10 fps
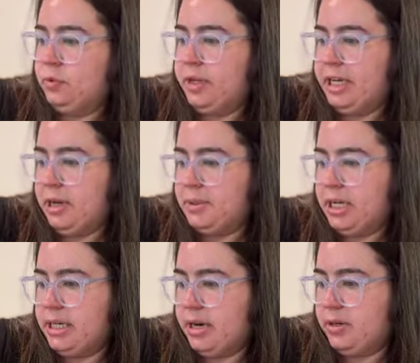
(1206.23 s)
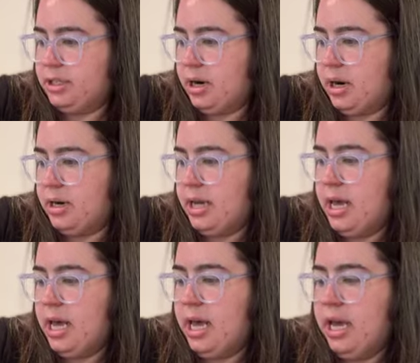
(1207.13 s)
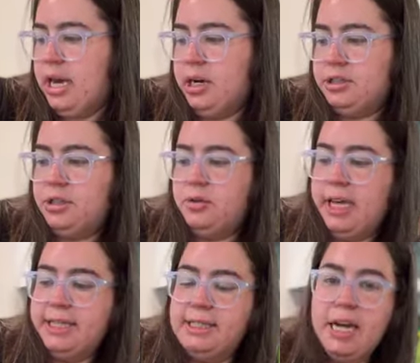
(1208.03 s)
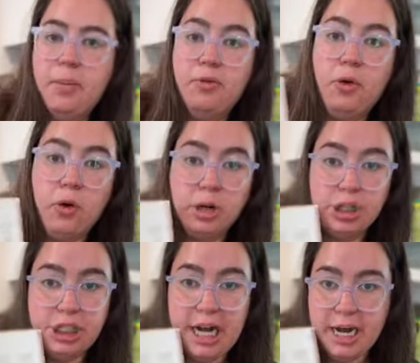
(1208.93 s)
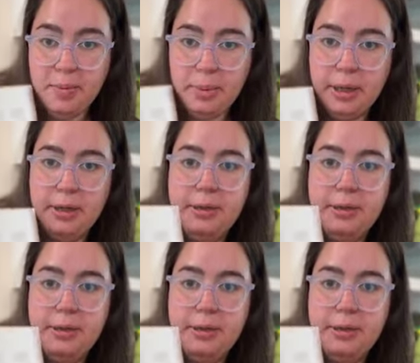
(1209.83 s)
Reading upside down is hard. Here, so like step 4, shape.